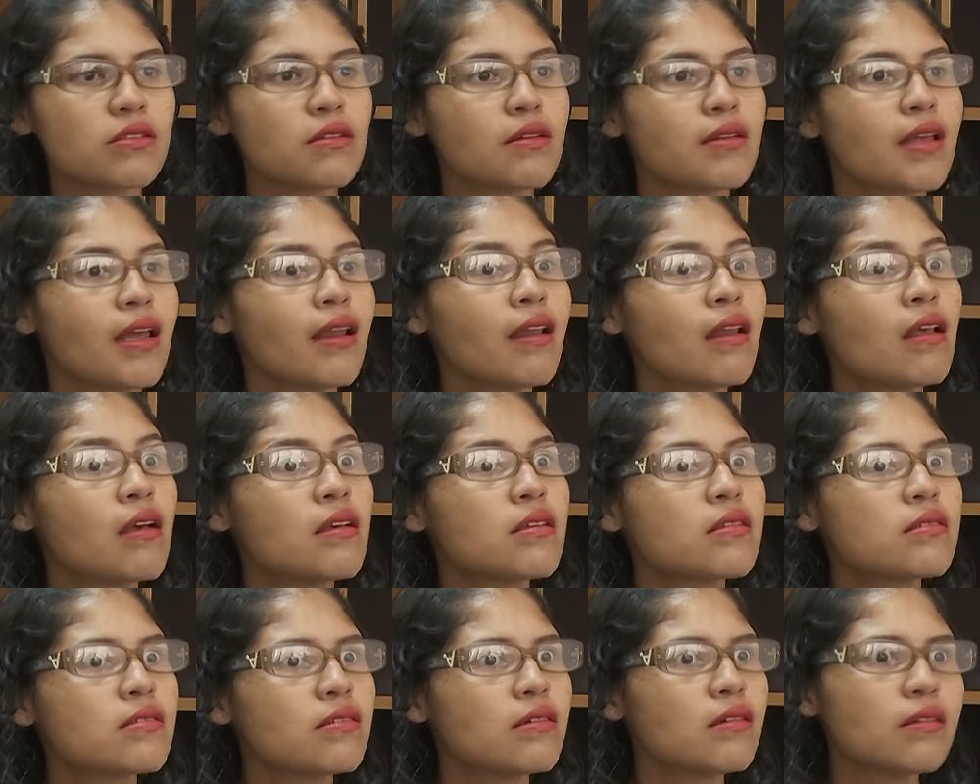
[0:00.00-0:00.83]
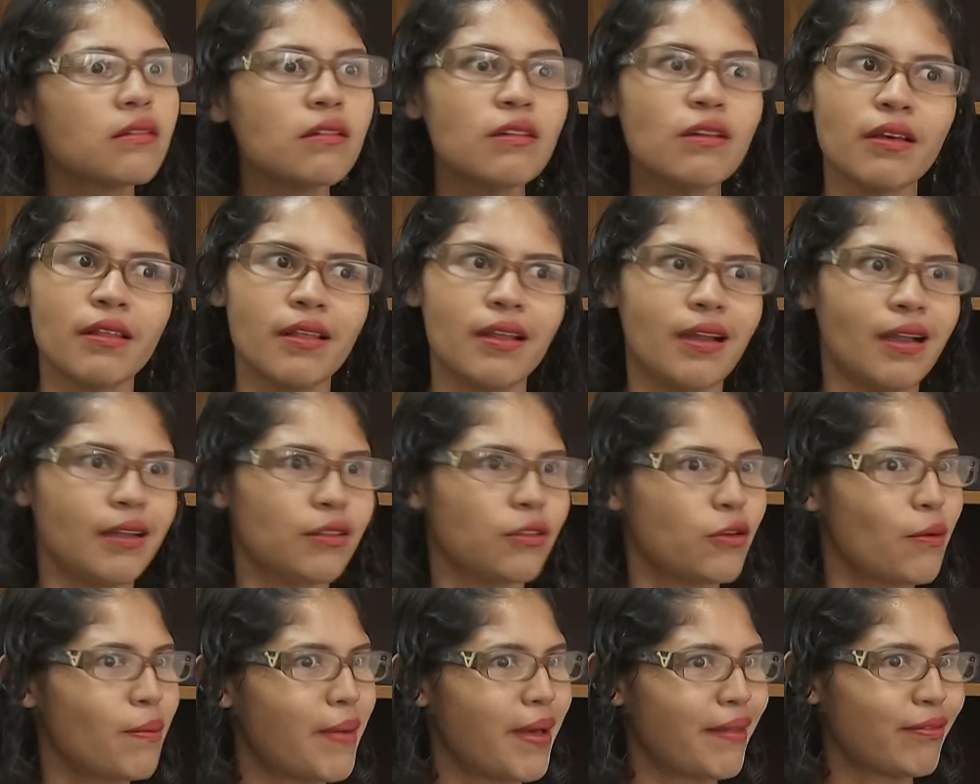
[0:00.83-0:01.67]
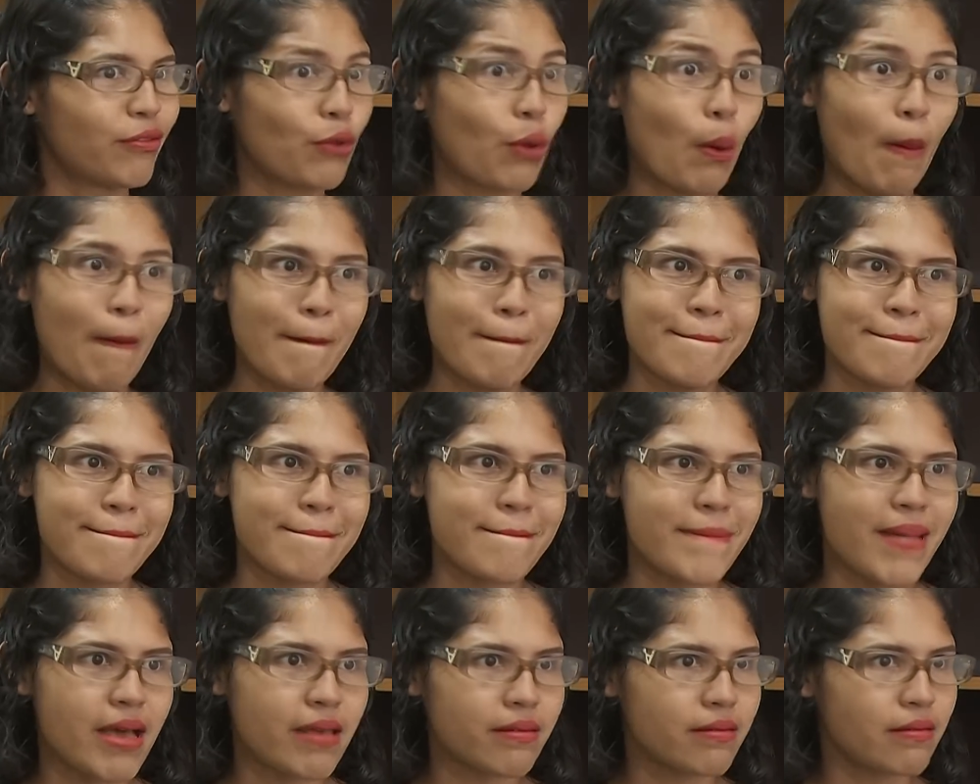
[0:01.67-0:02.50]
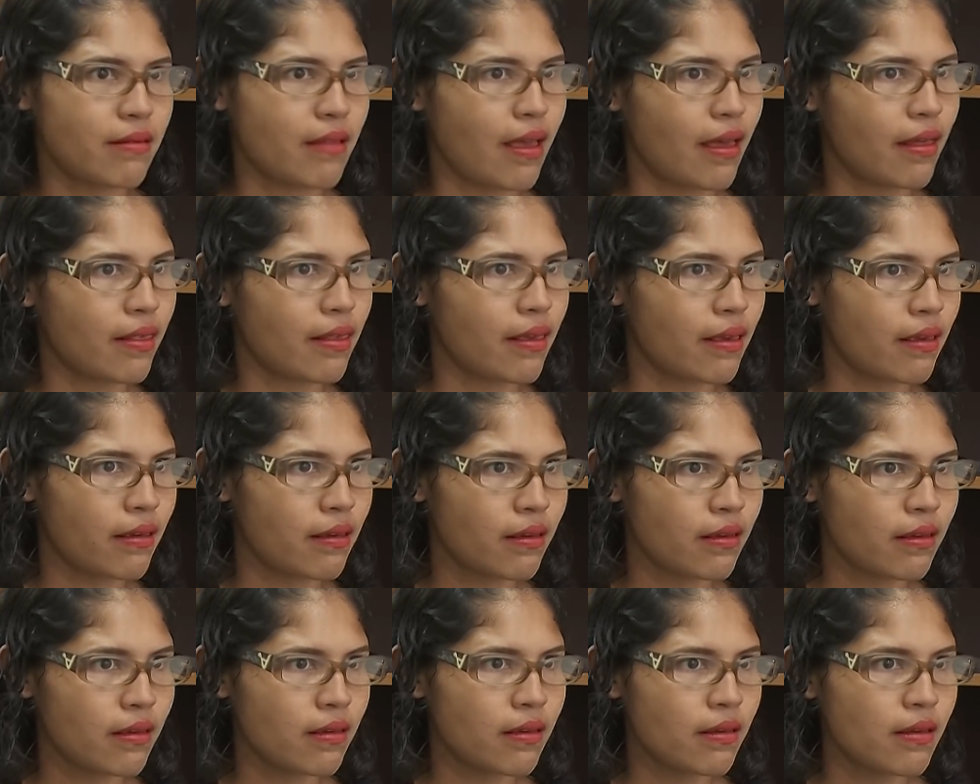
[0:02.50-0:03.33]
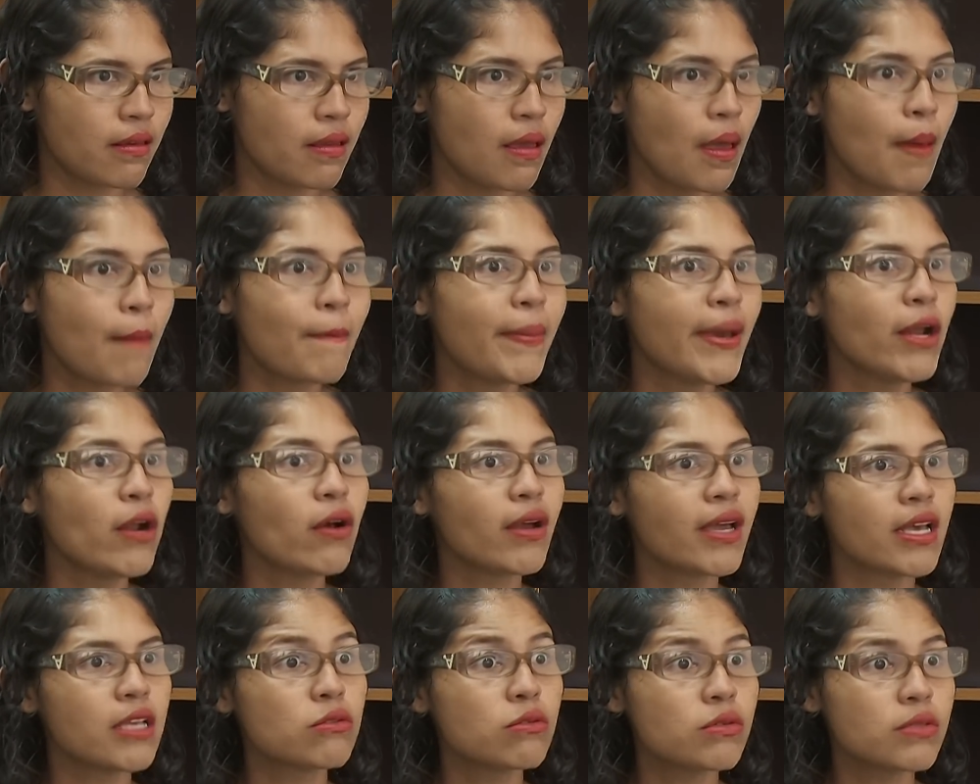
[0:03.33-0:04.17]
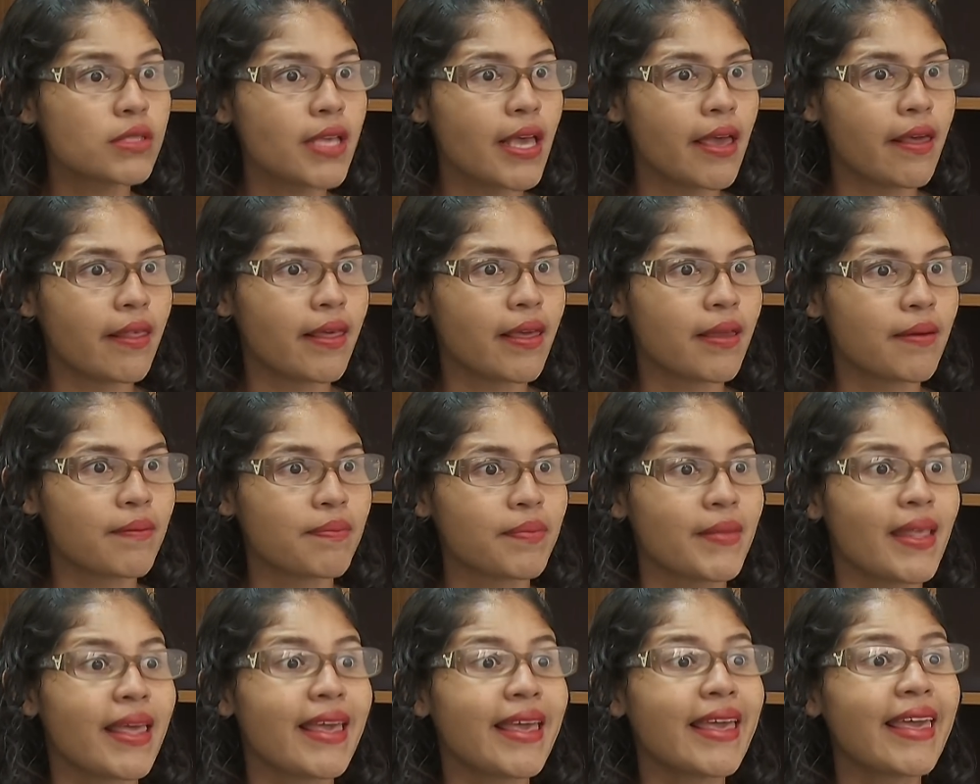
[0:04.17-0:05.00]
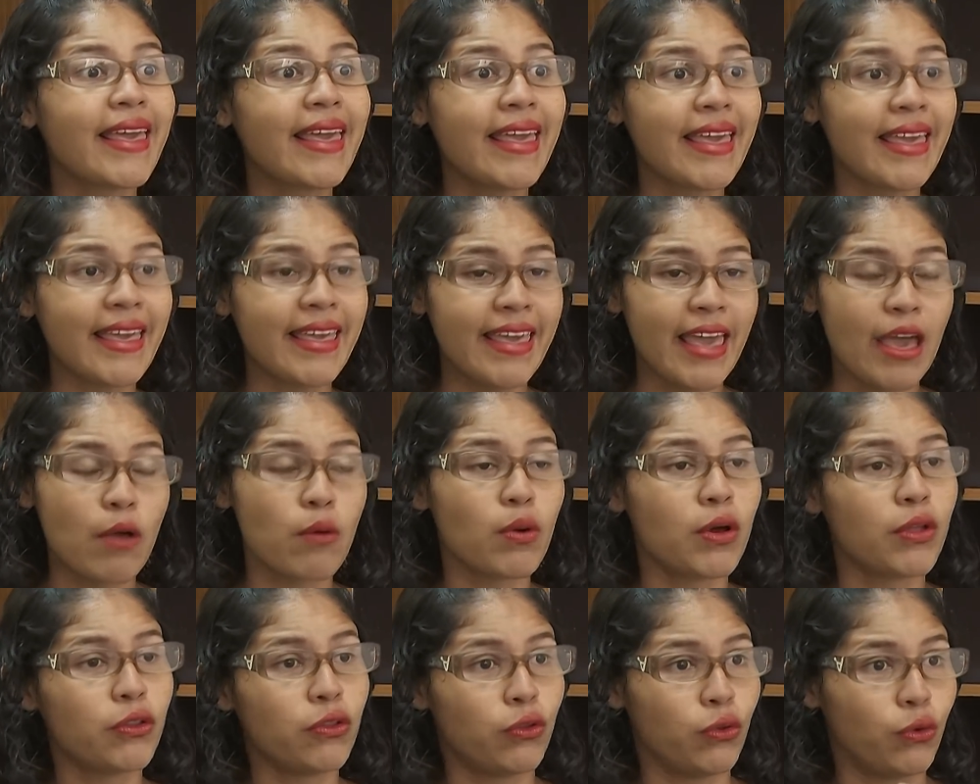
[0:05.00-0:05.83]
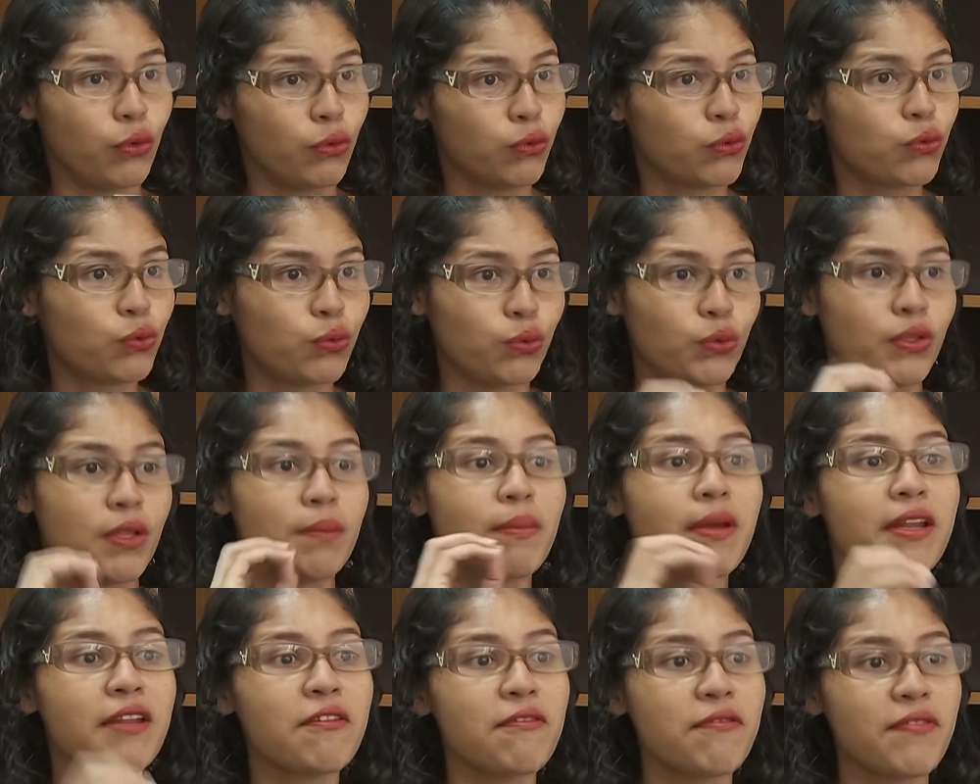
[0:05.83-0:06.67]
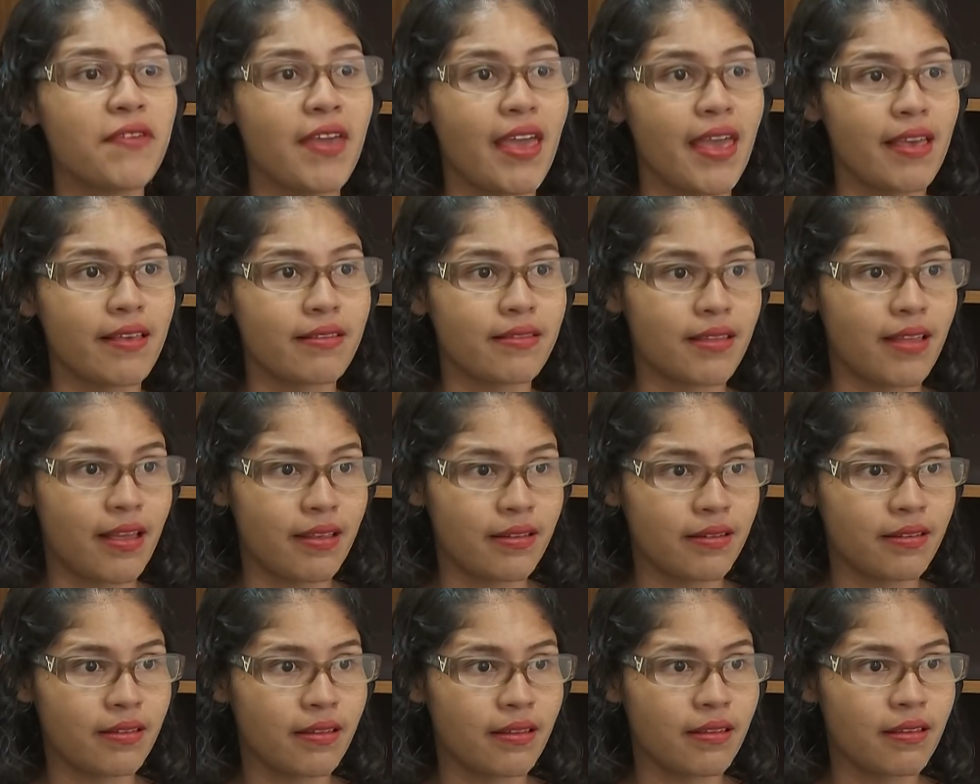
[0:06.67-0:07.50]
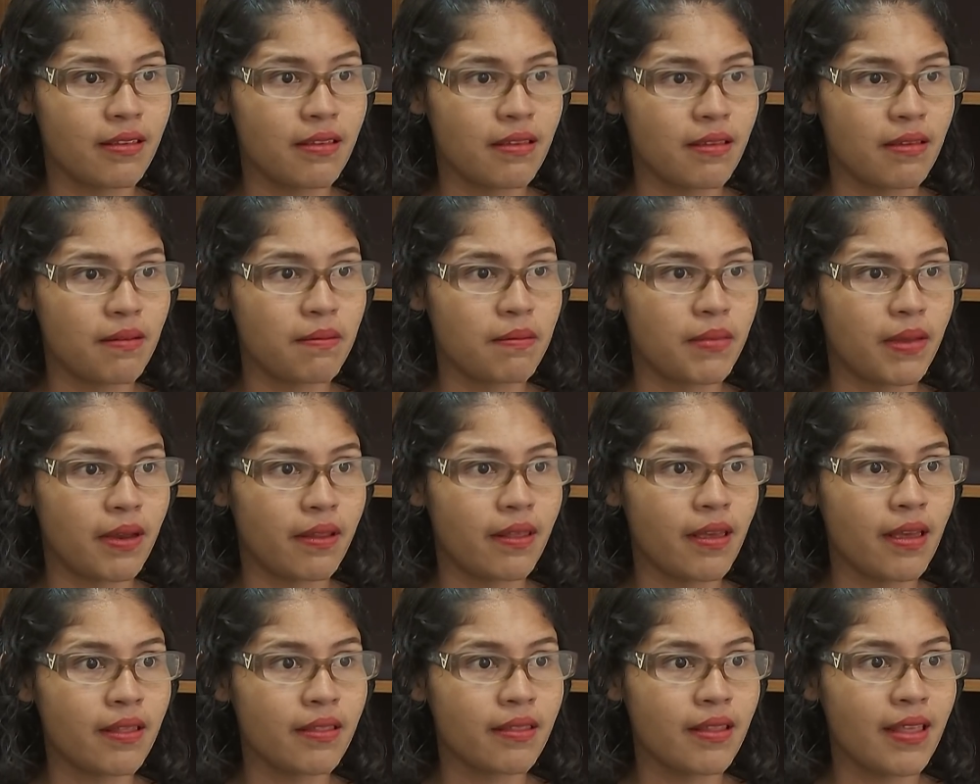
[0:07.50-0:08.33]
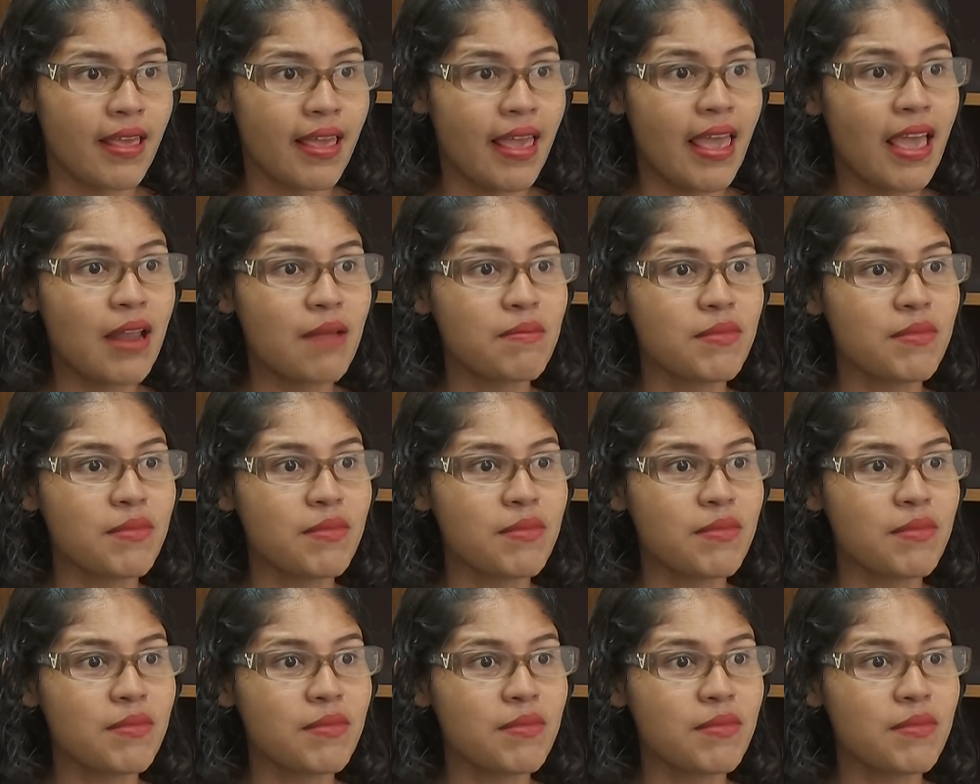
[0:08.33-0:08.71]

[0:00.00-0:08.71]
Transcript: Those who support the government are the high-ranking officers, but the rest are afraid to show discontent because if you do, you're tortured, imprisoned and murdered.